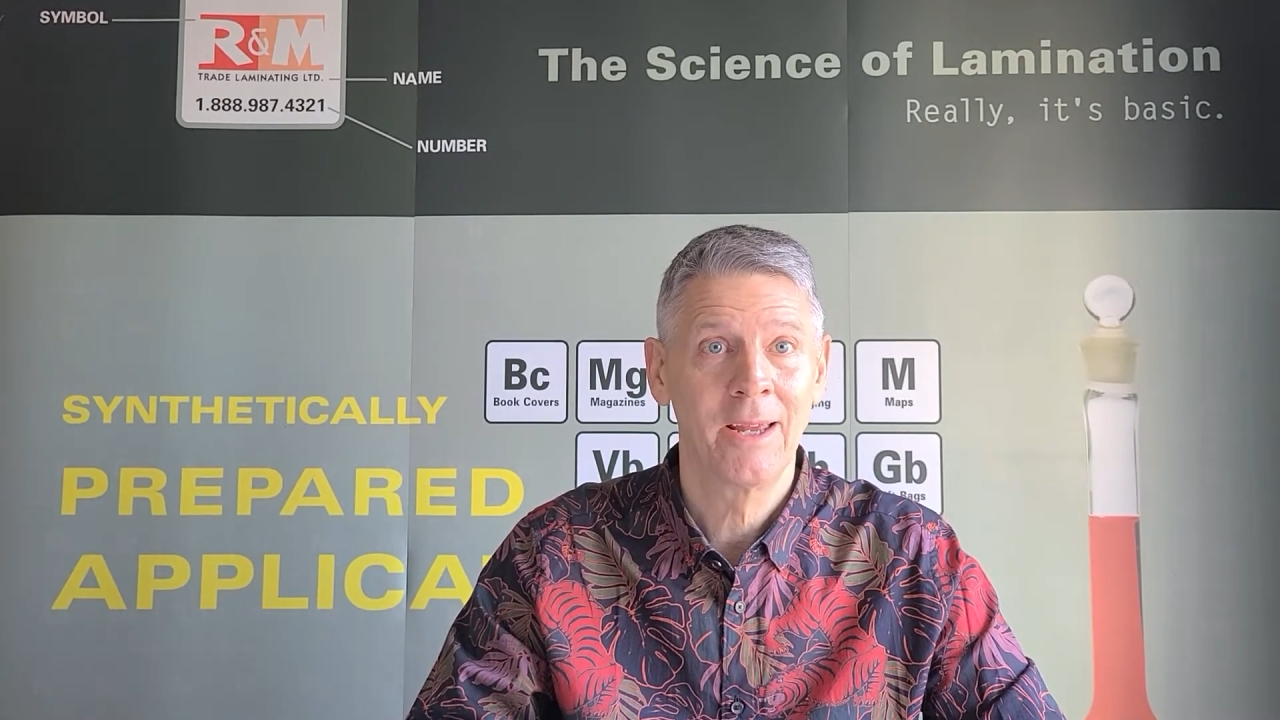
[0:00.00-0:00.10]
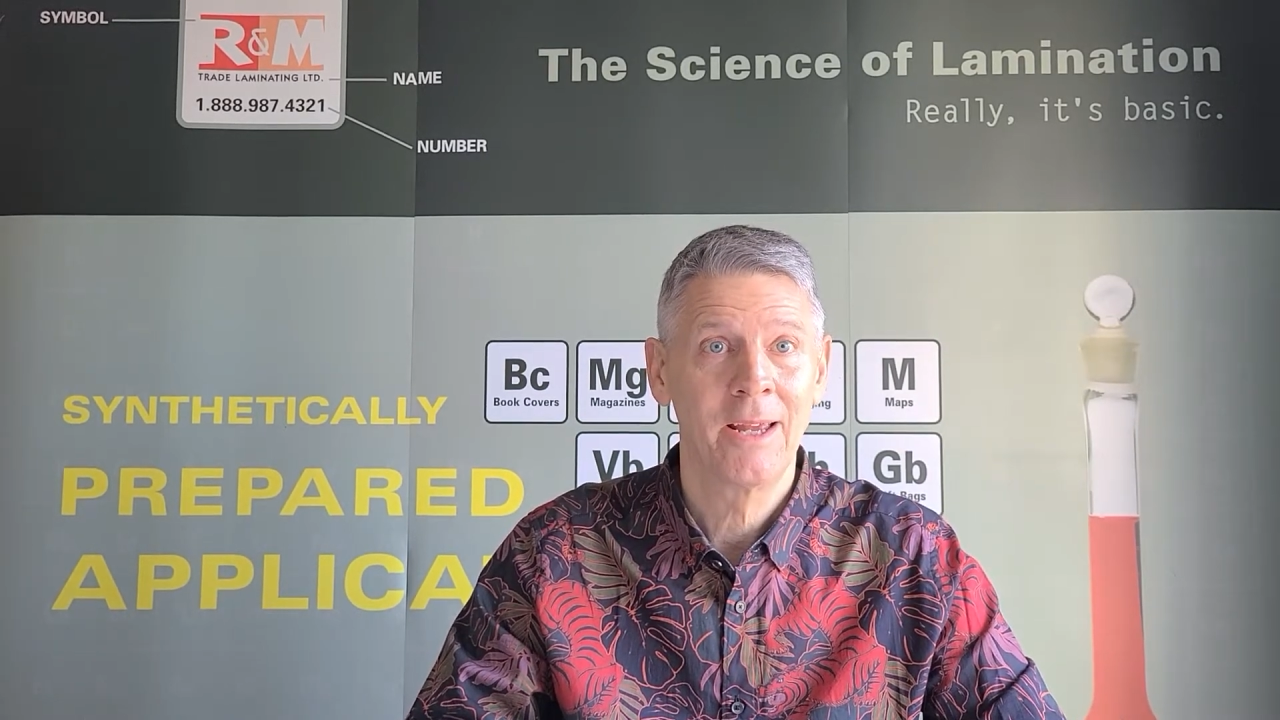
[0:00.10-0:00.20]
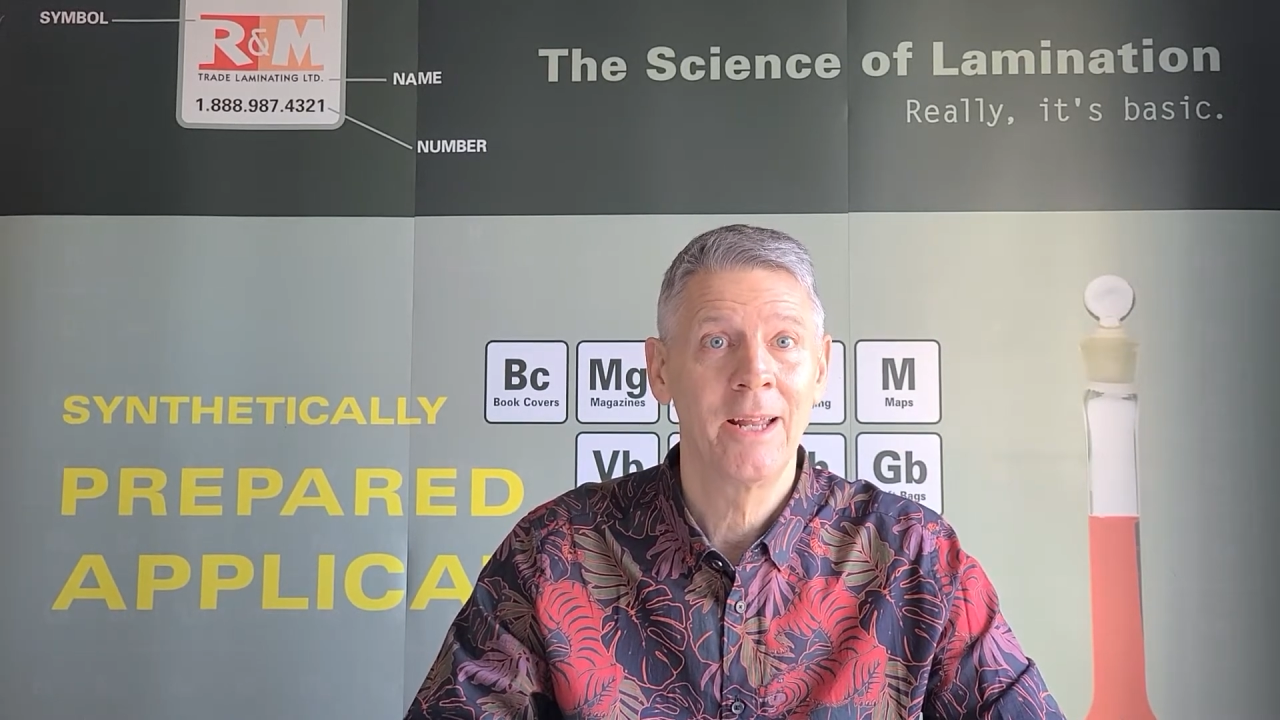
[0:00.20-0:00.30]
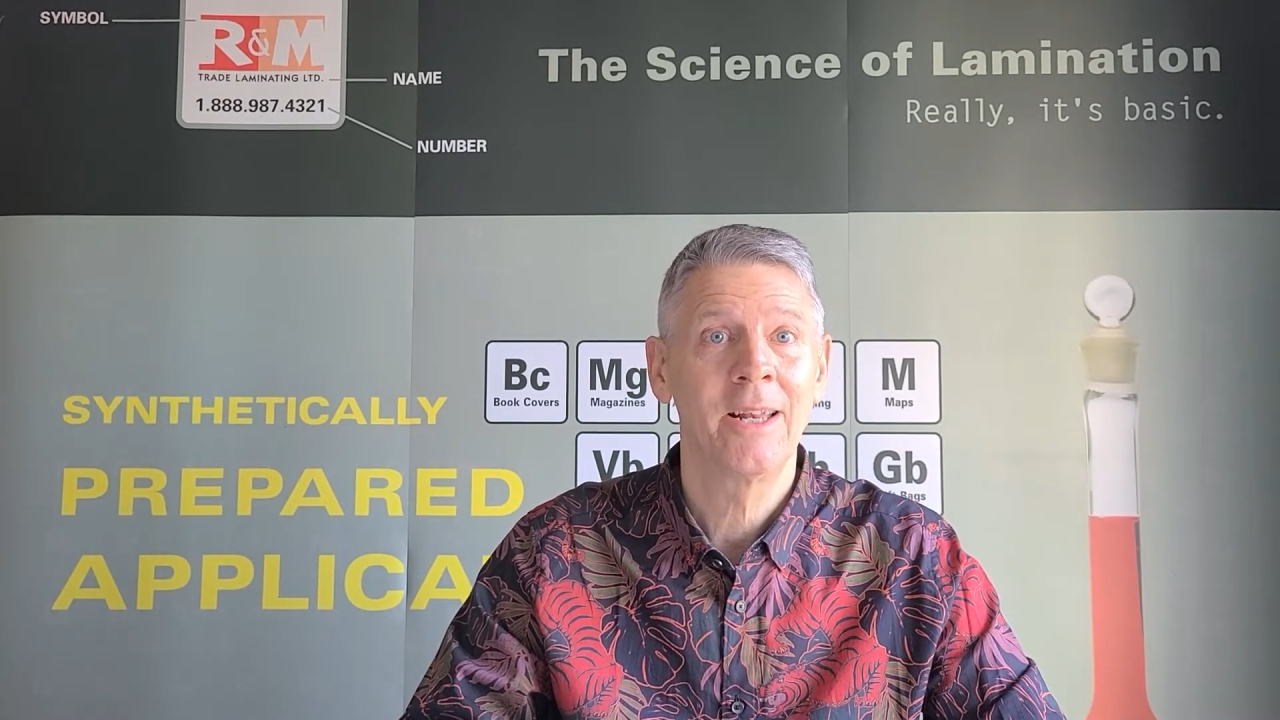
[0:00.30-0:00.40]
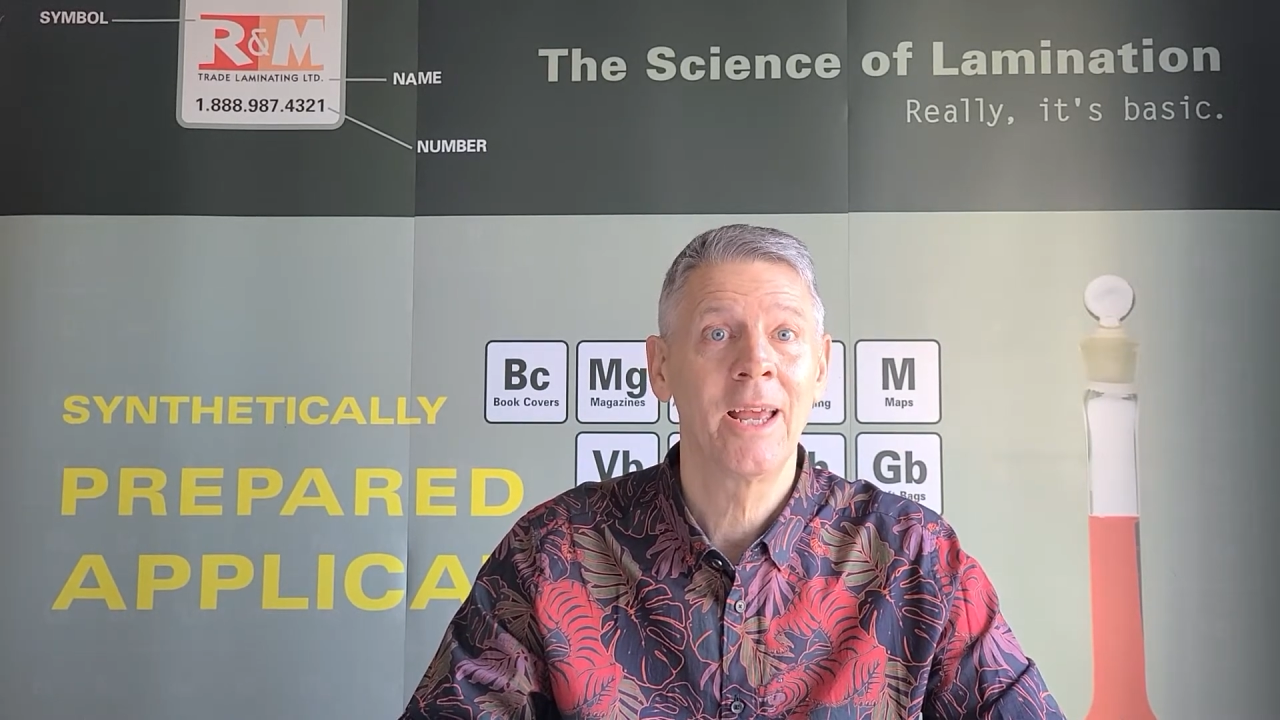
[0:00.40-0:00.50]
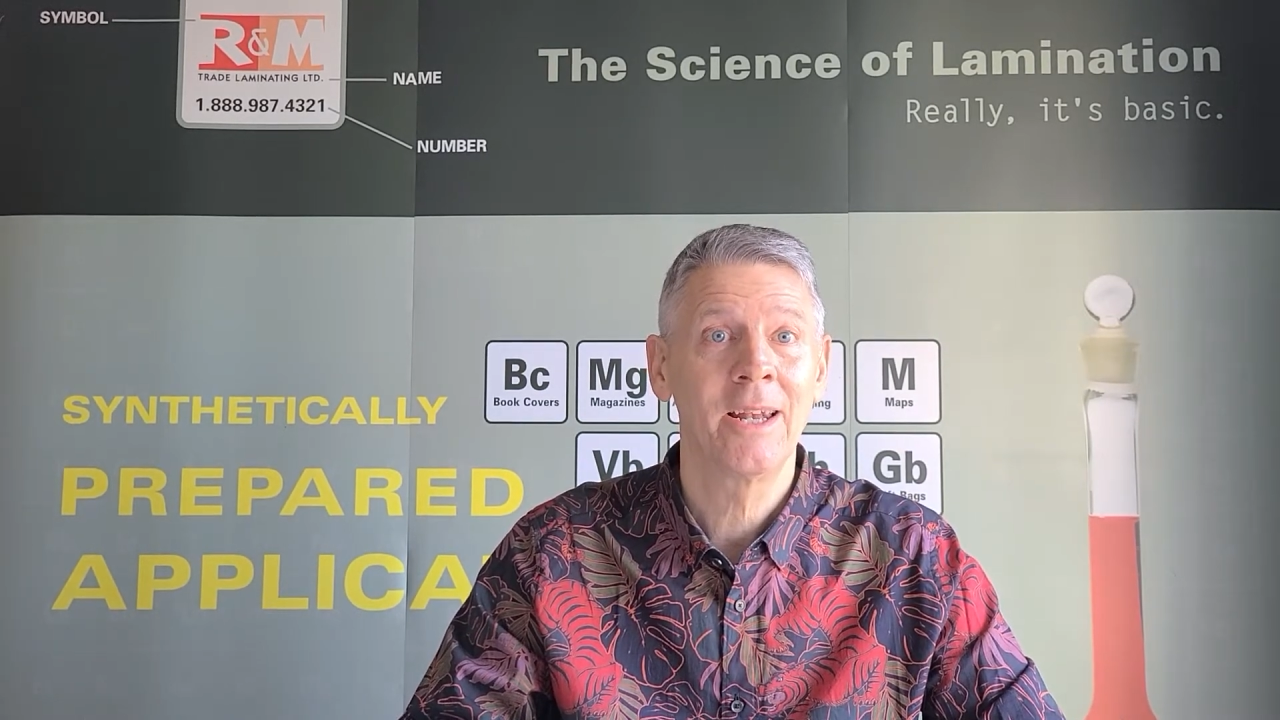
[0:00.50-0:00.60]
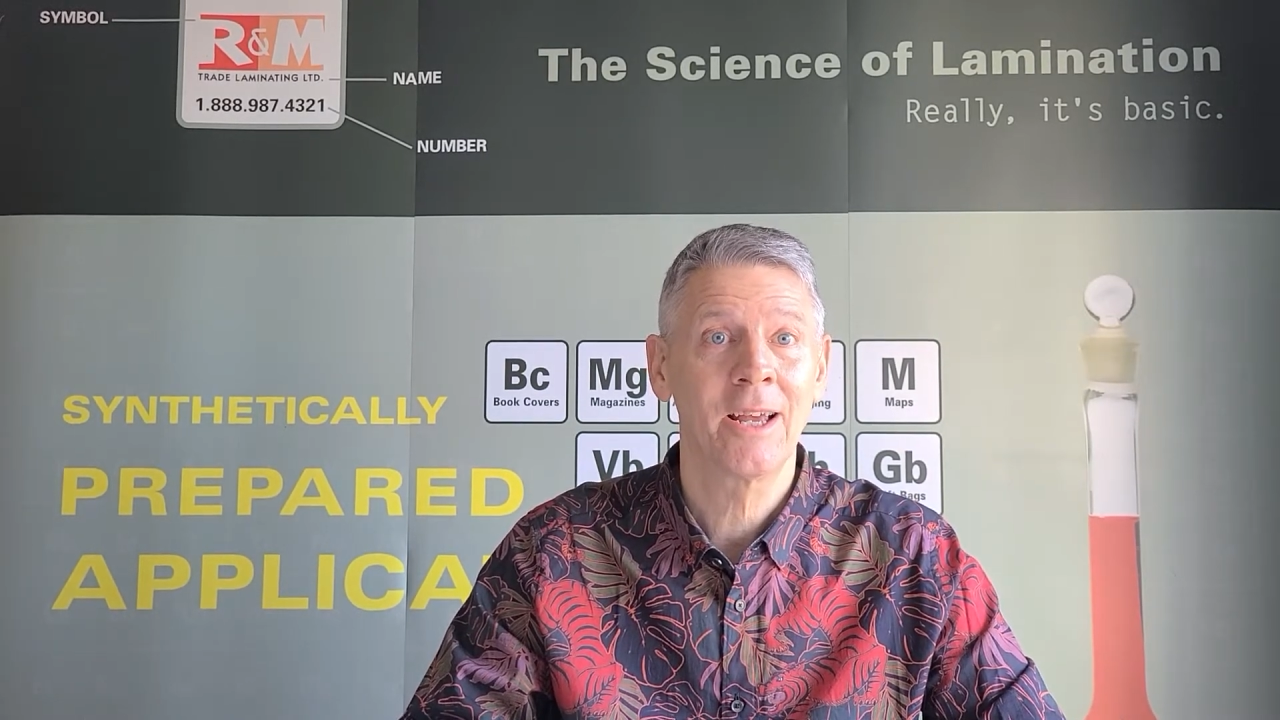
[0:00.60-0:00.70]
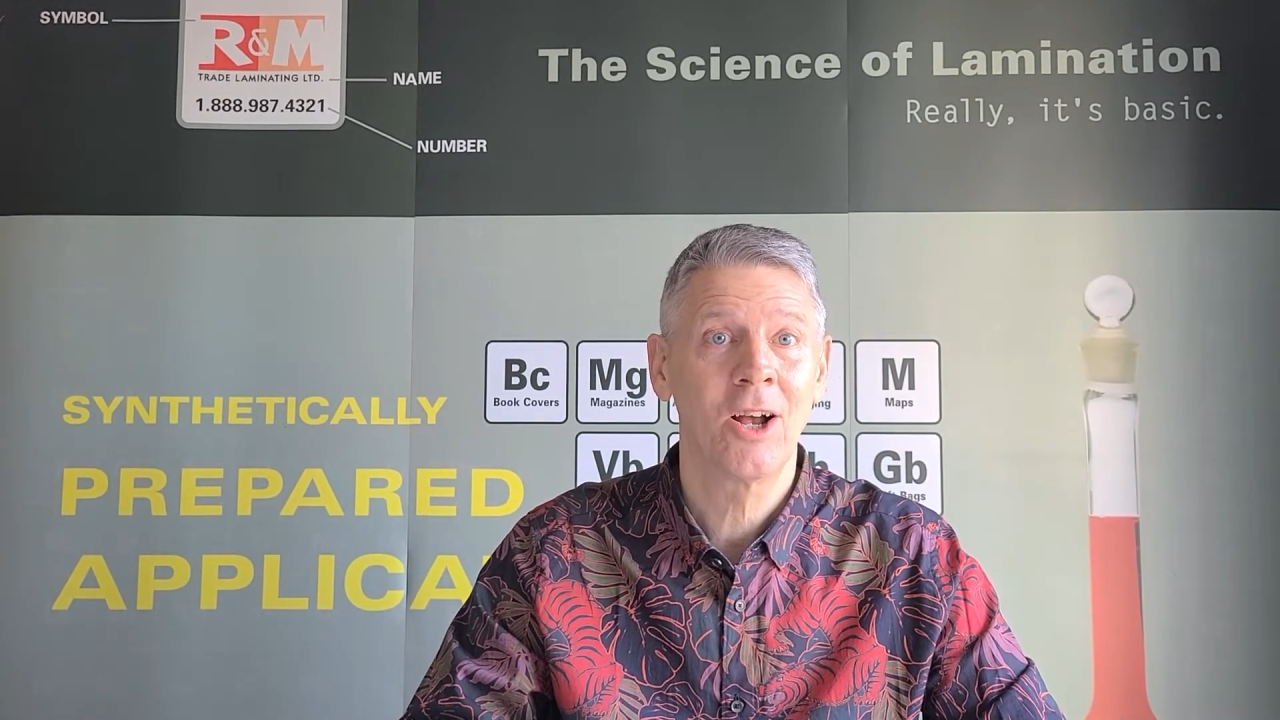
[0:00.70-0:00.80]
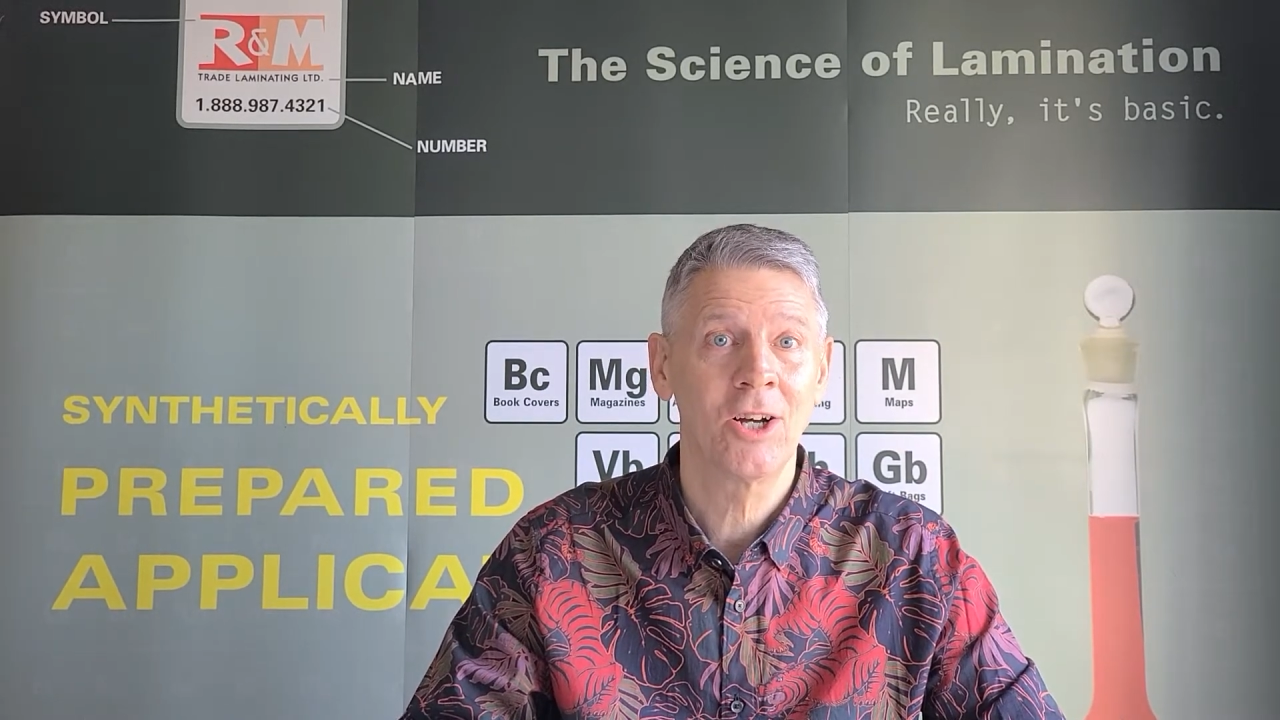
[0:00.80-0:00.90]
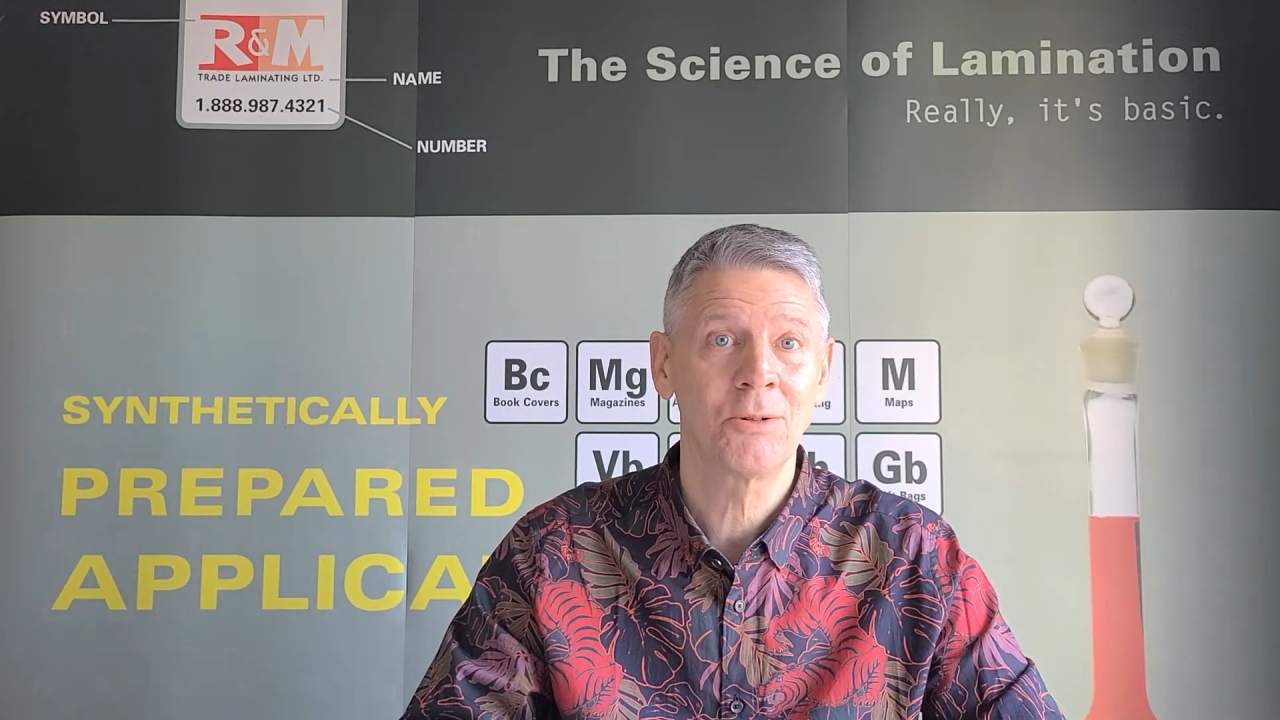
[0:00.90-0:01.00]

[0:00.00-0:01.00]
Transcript: In the end, it cost